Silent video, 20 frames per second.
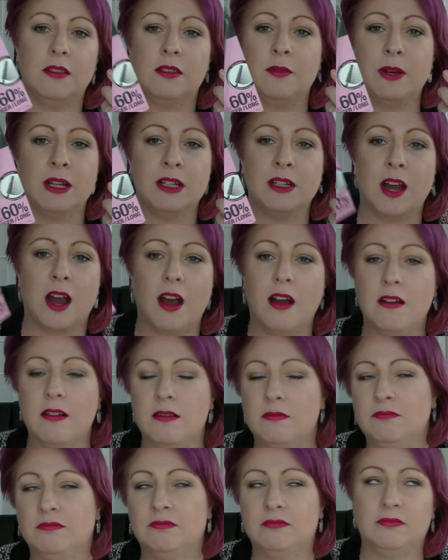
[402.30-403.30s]
The
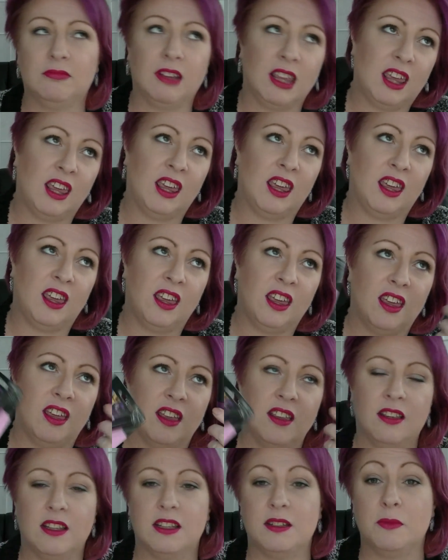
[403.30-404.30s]
mascara,
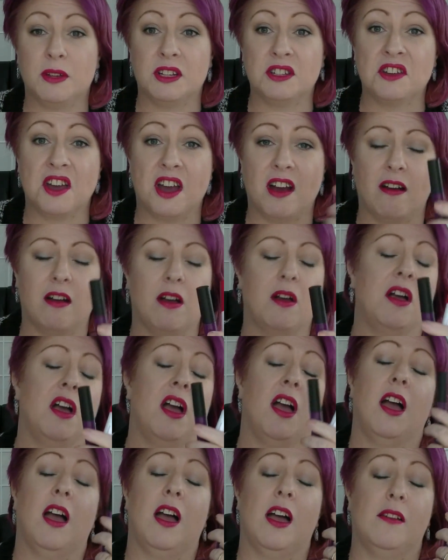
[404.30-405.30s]
it's mascara.
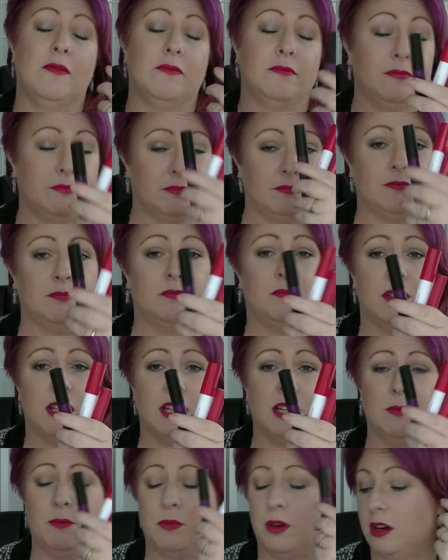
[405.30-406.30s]

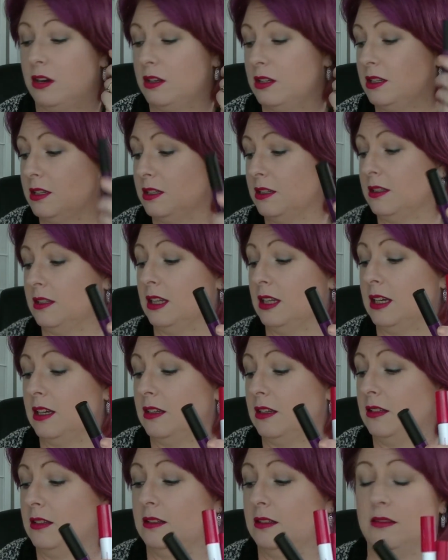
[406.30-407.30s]
The lip products,
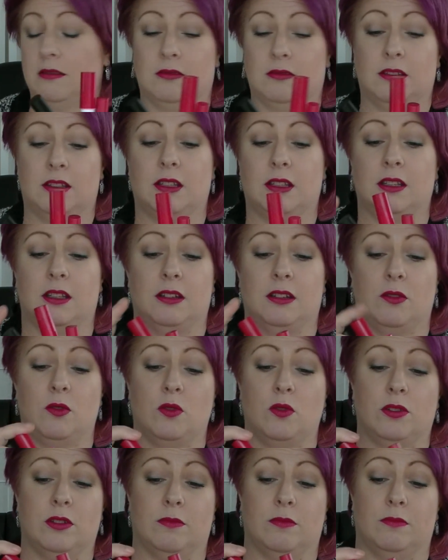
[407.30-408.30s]
they're
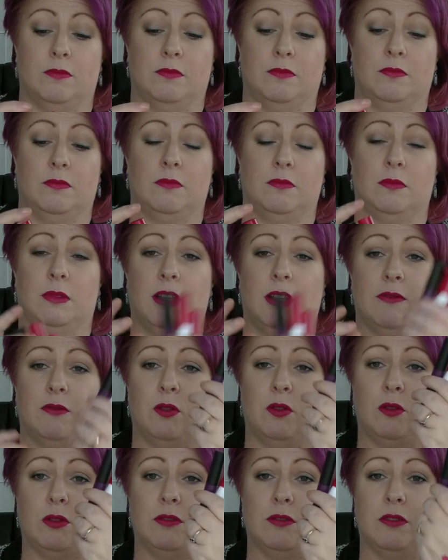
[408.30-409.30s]
awesome. Love
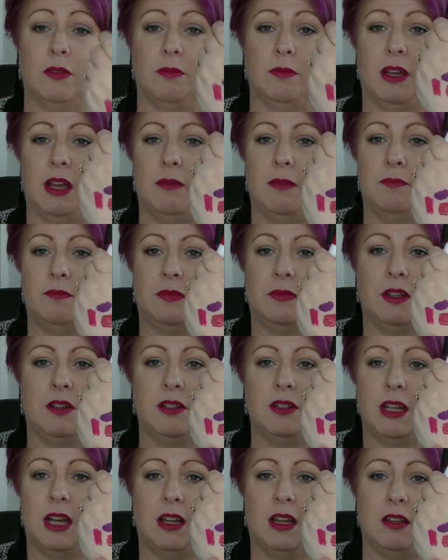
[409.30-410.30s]
all of them. And
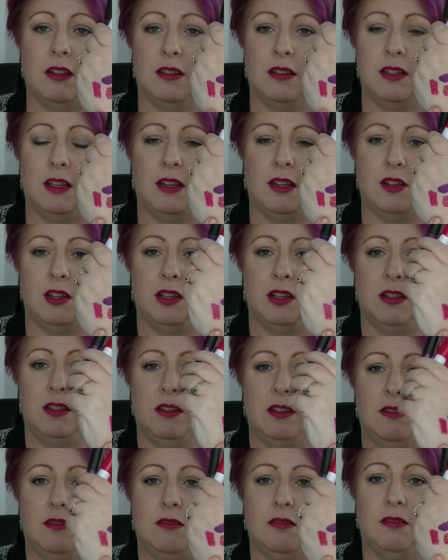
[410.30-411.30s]
those colours are
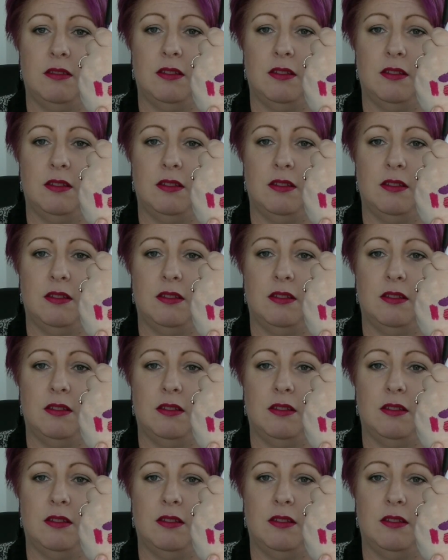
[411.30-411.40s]
just,